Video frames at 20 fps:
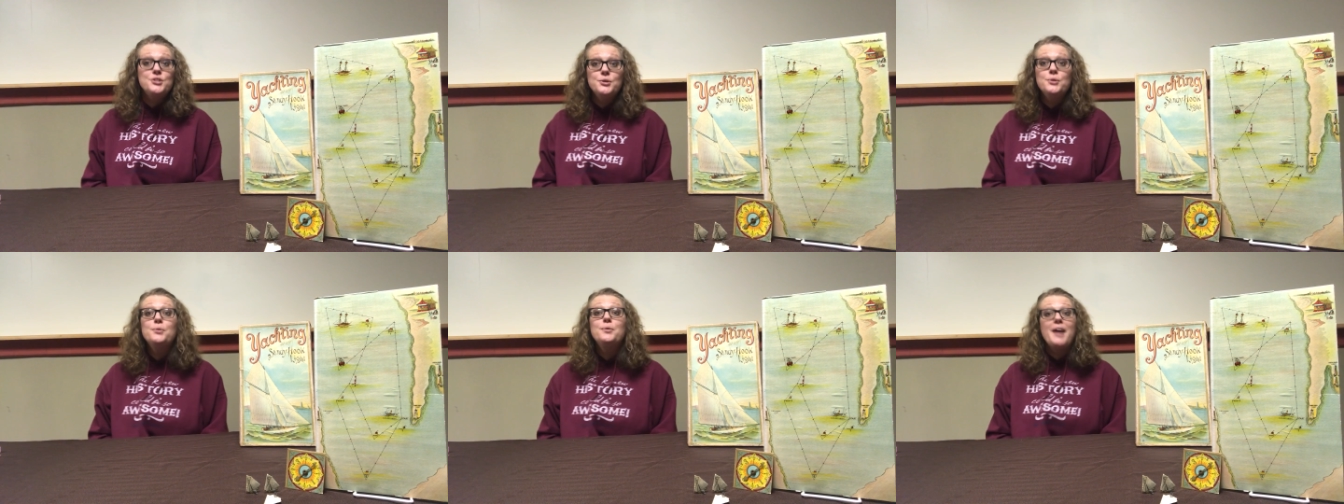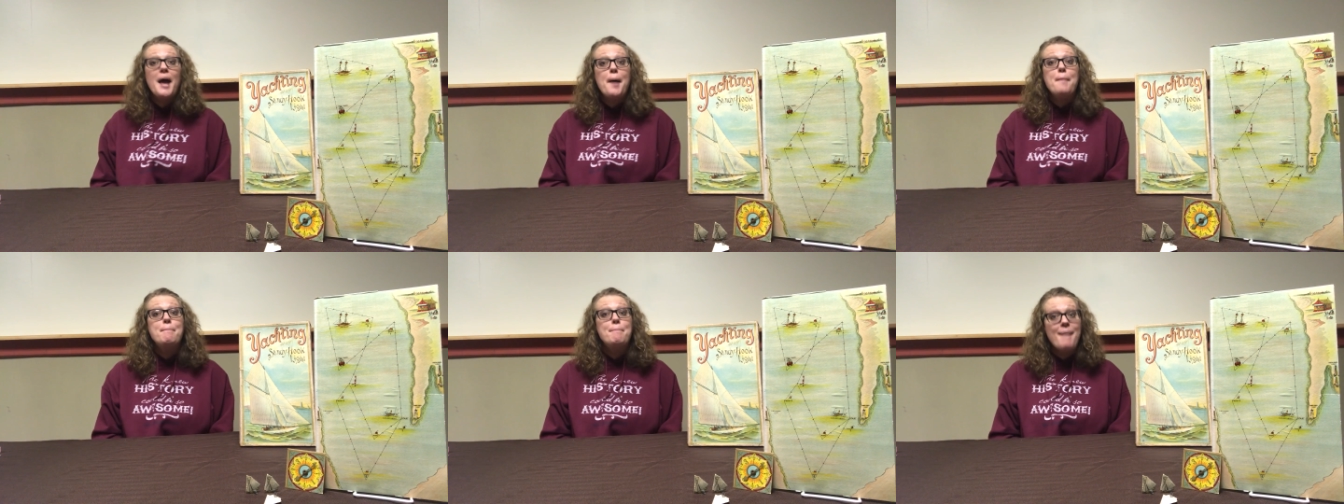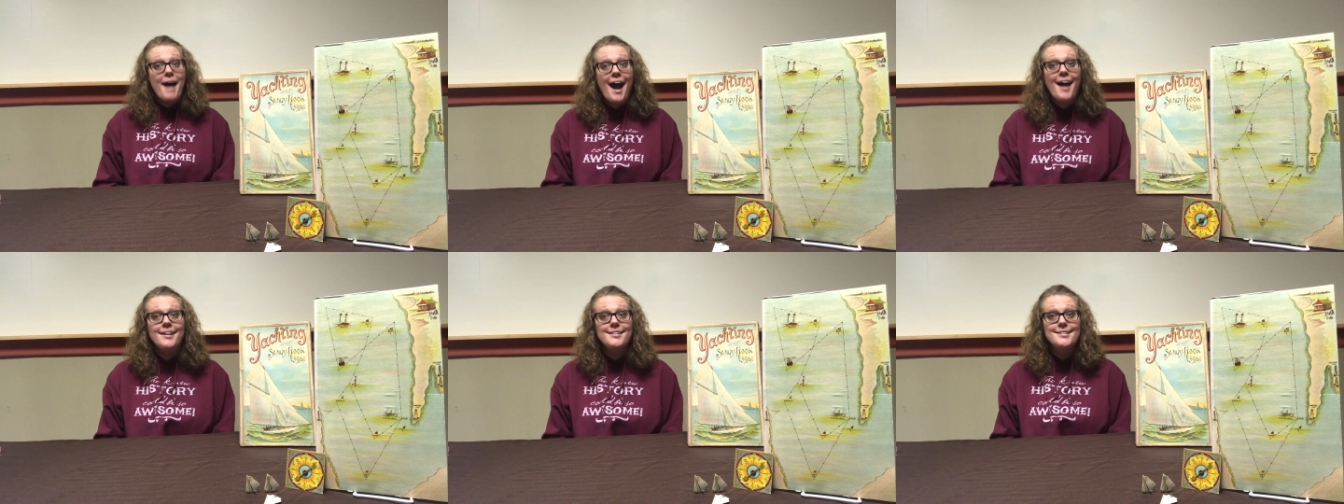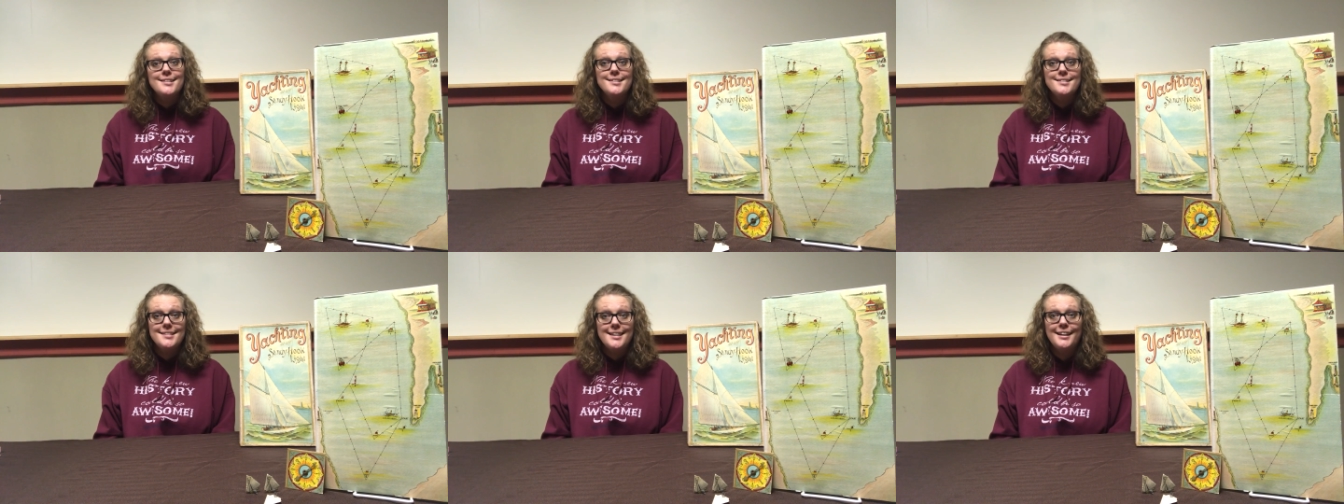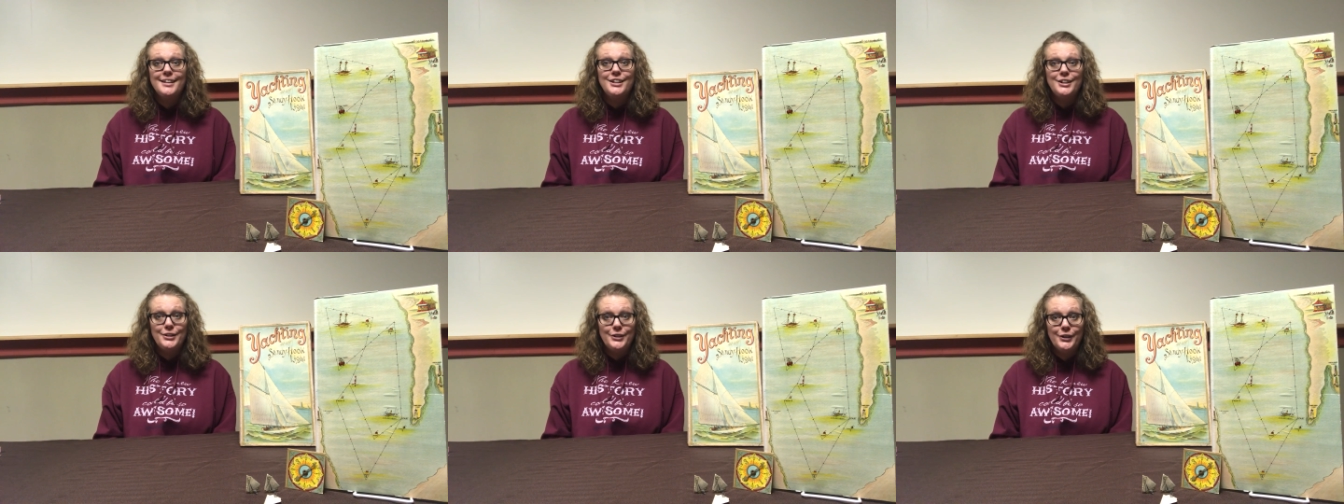to get back to
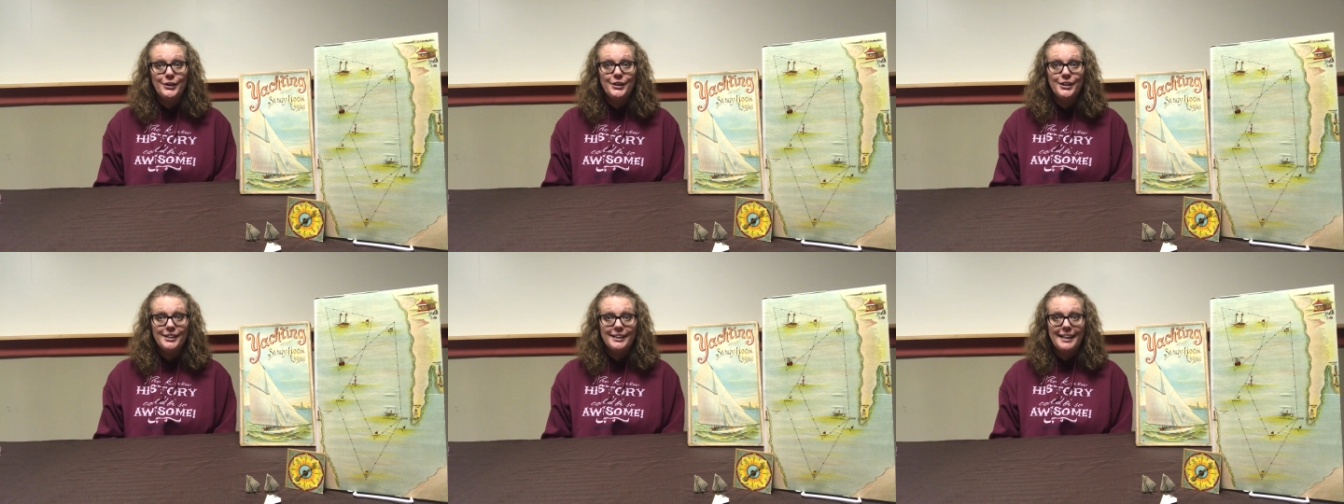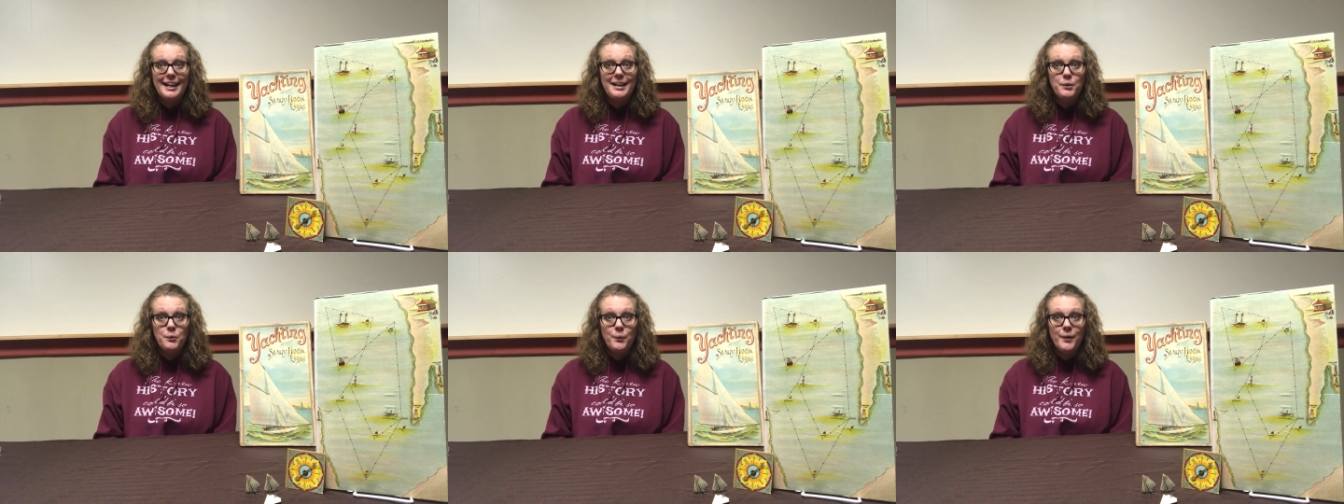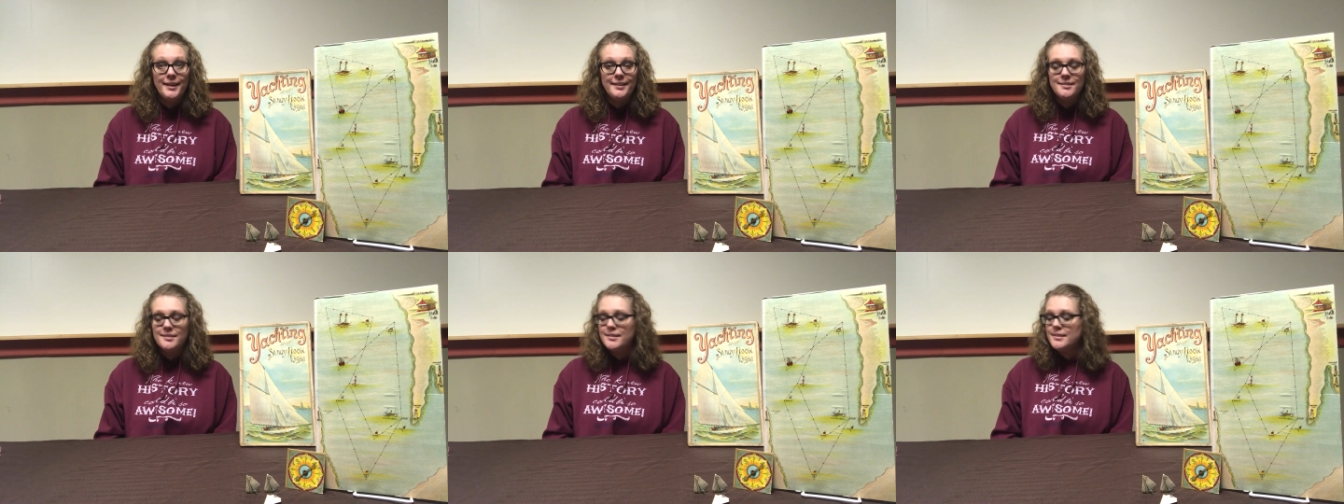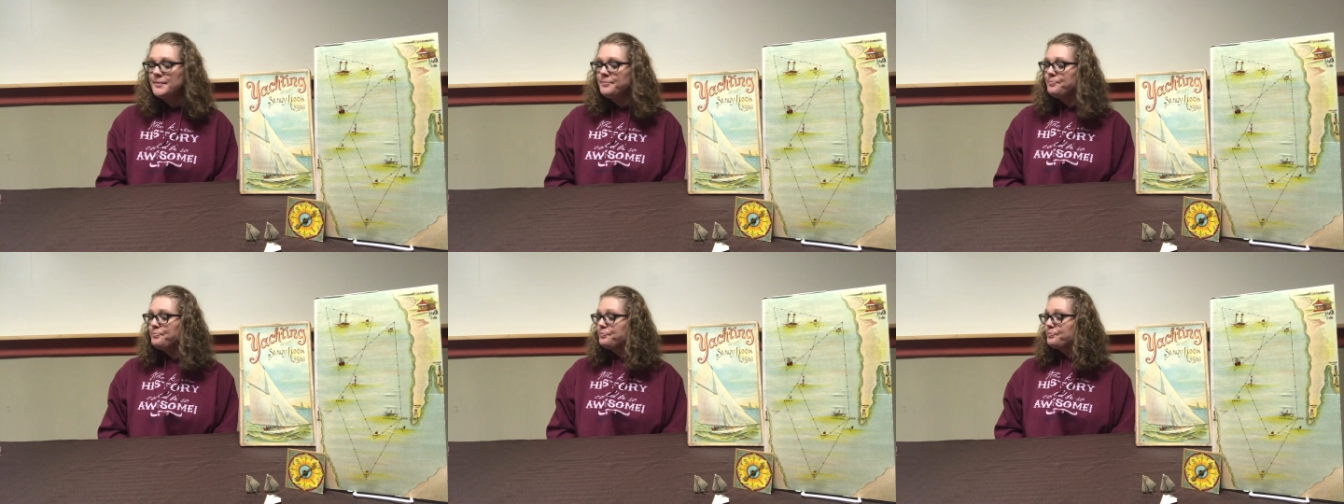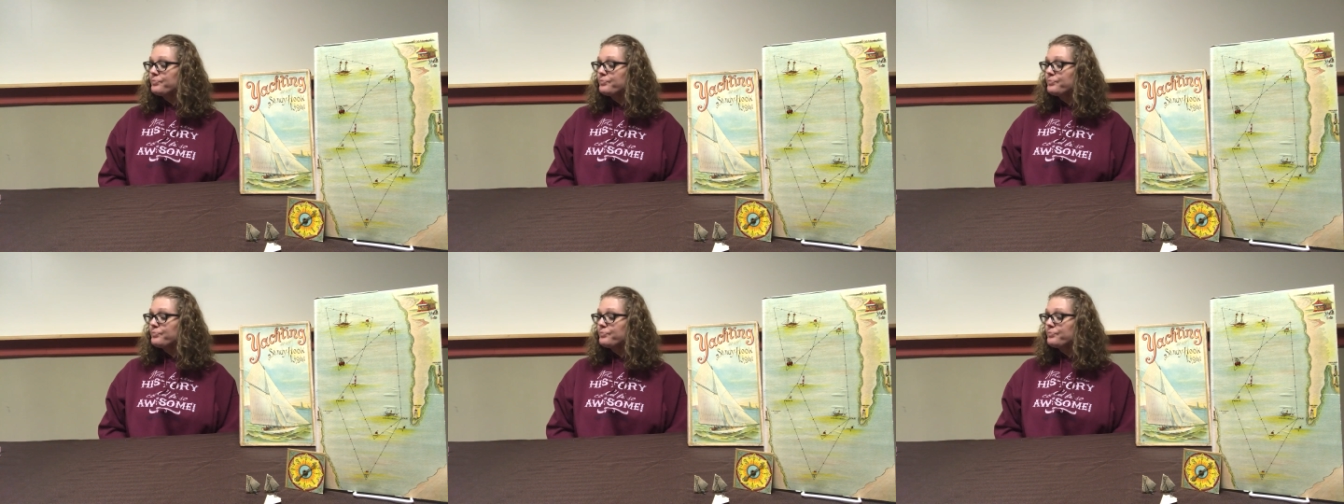Sandy Hook Light wins.